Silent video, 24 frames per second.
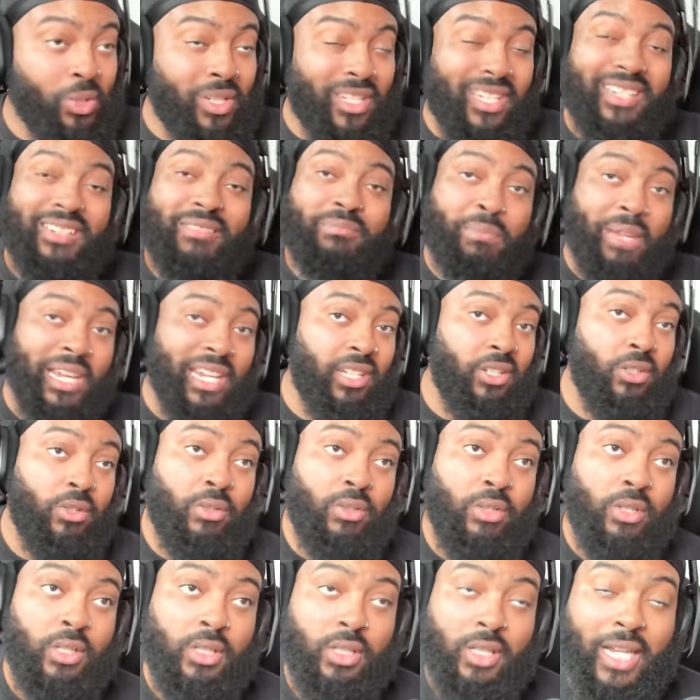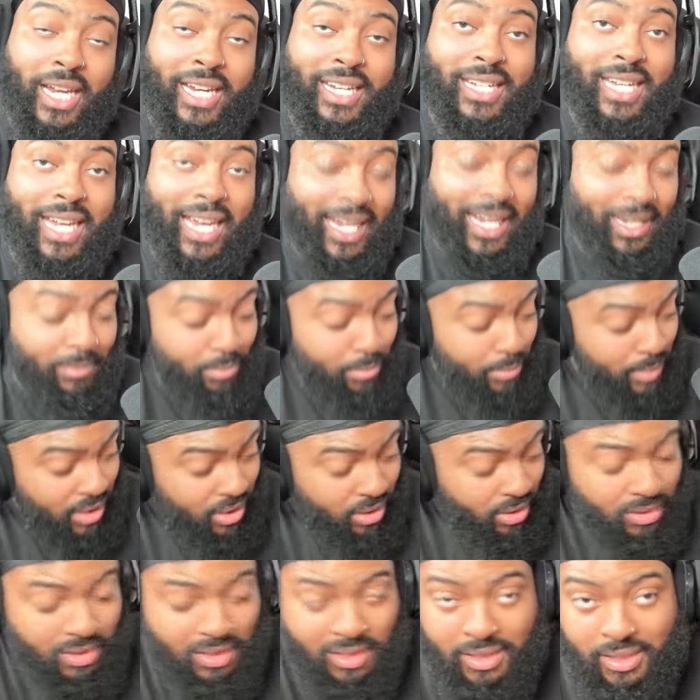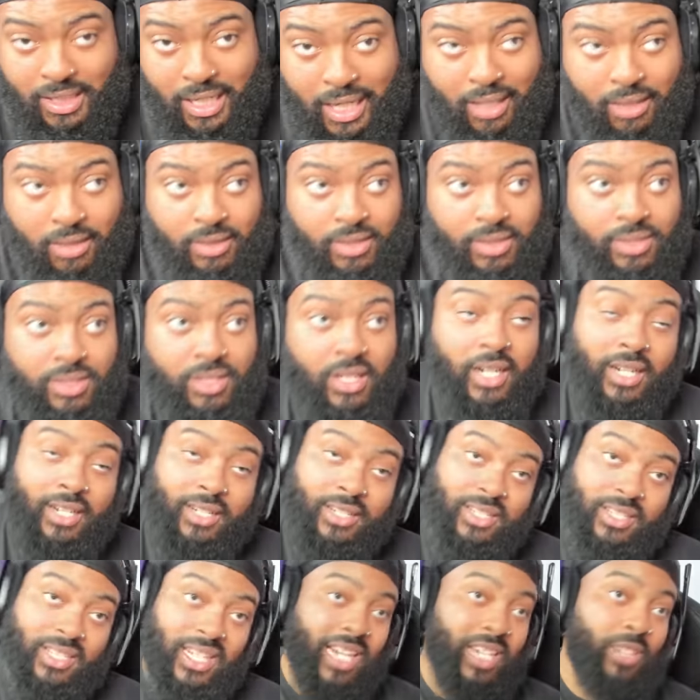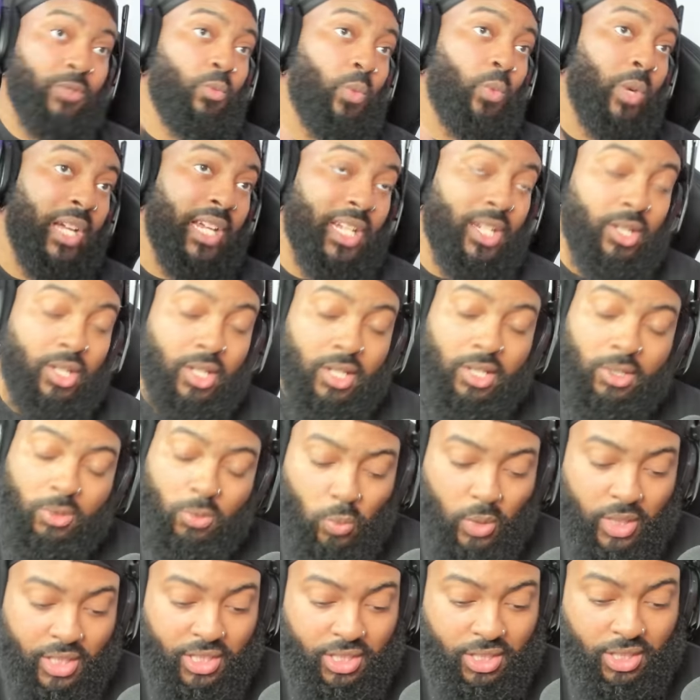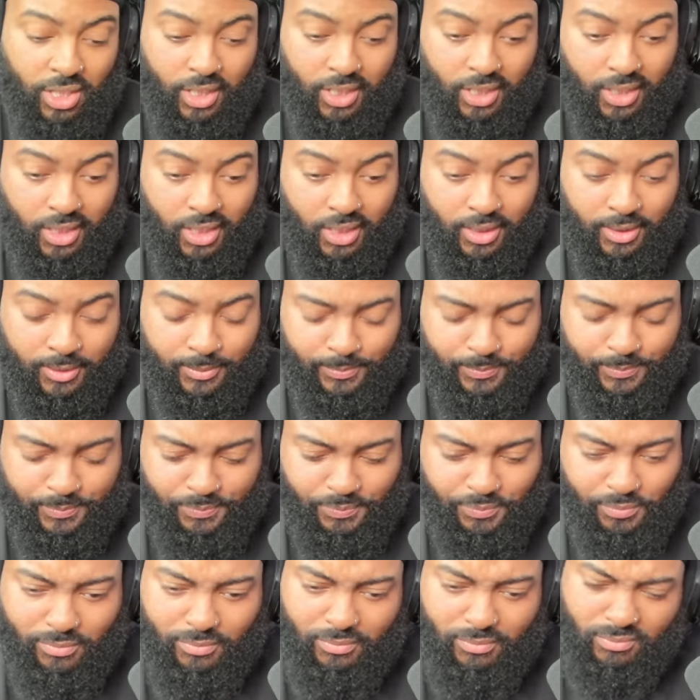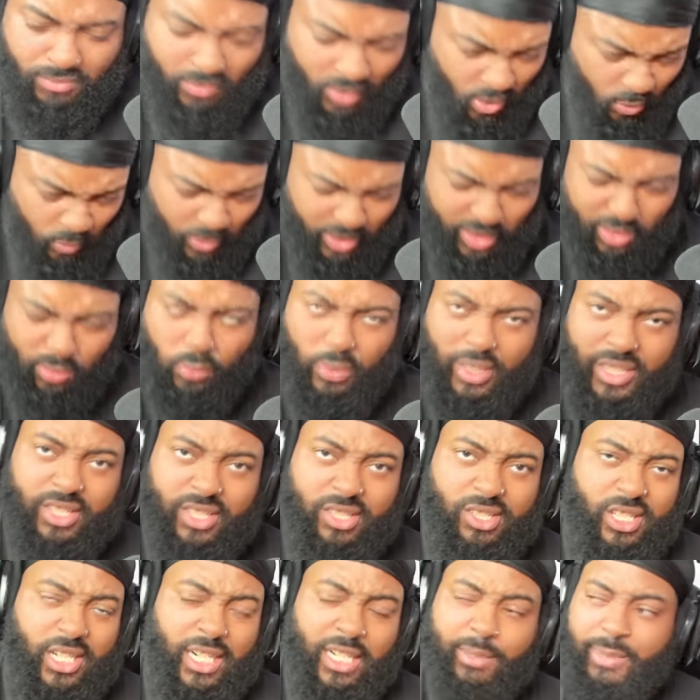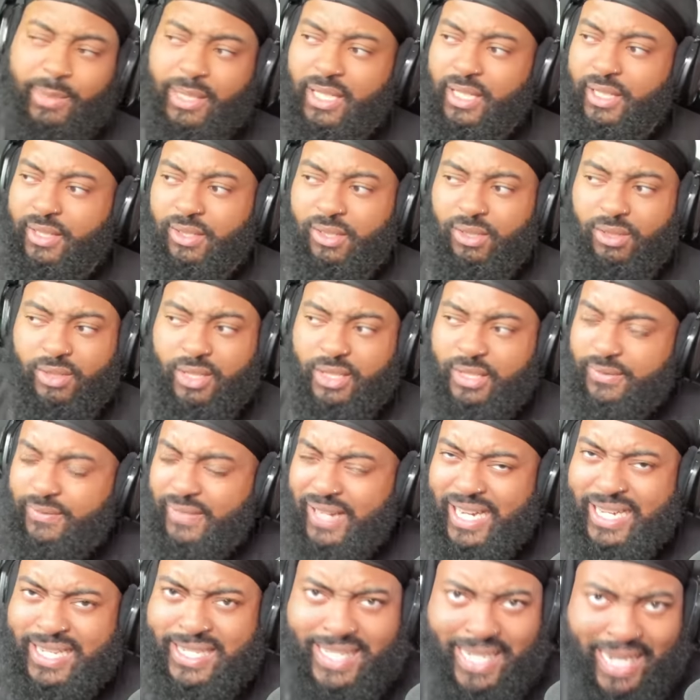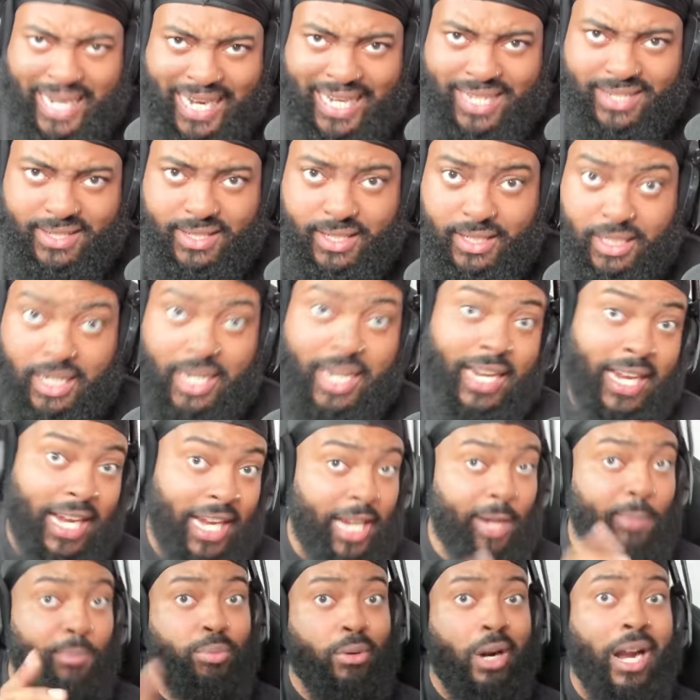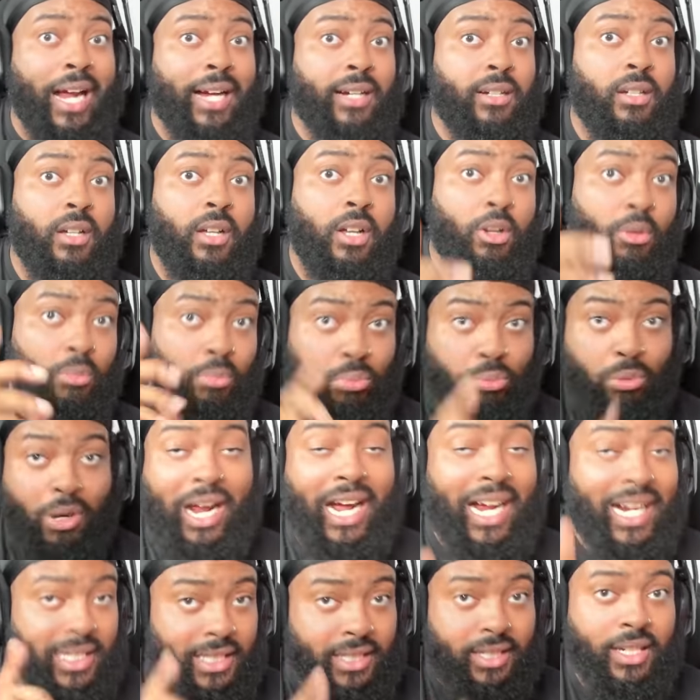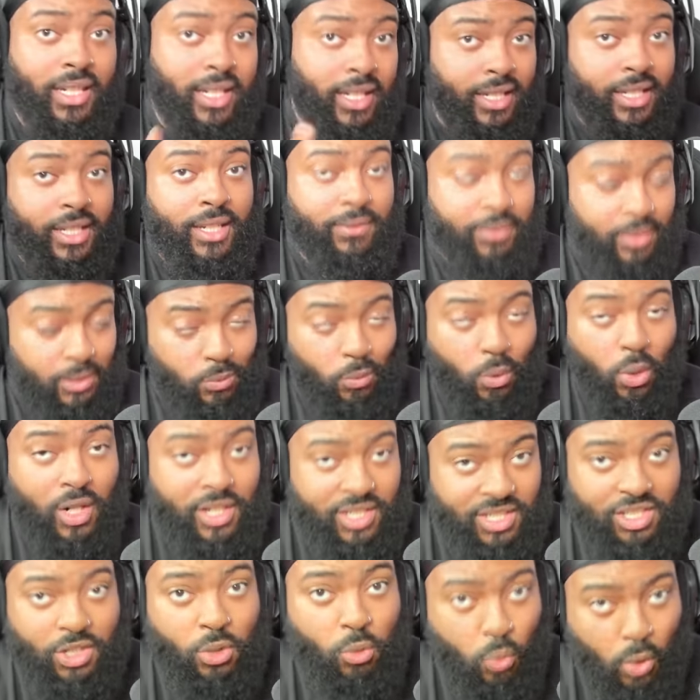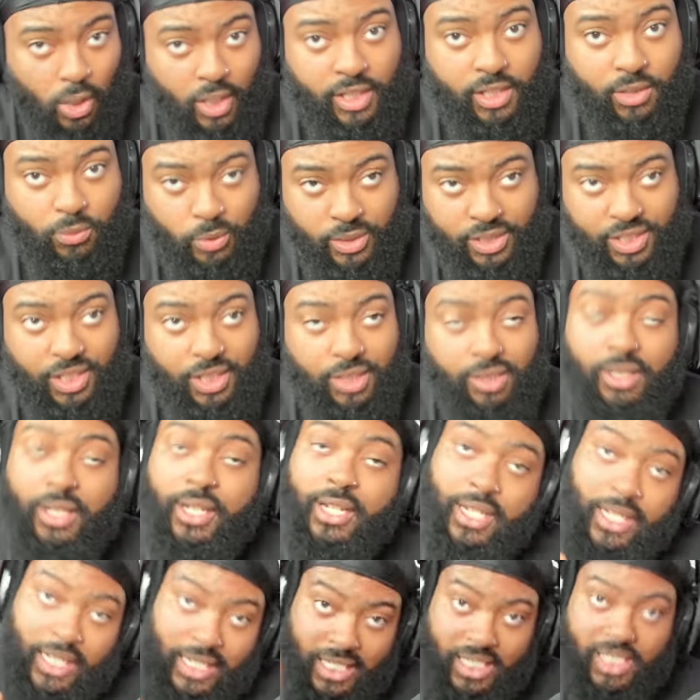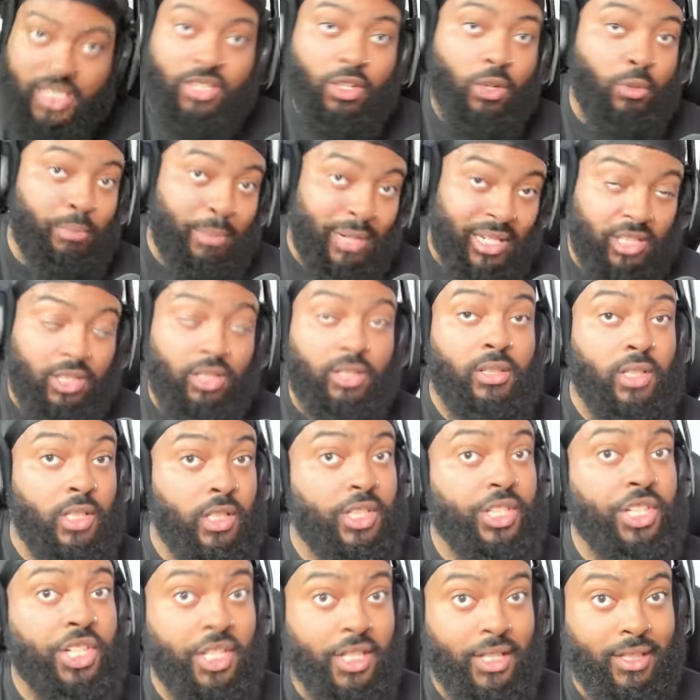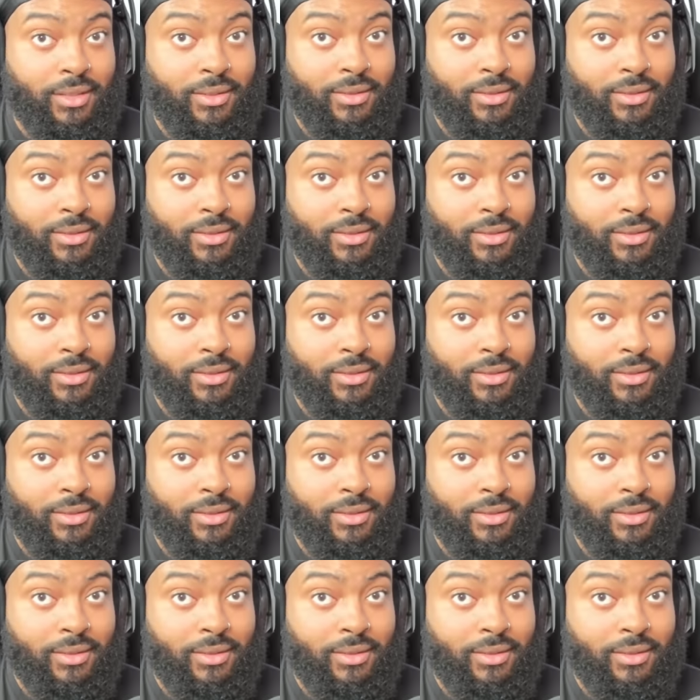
can make you look like a million dollars, same way with um with Ricochet, man. Dude is fantastic. And Brock. Brock, if he wants to work with you, he's gonna make you look good.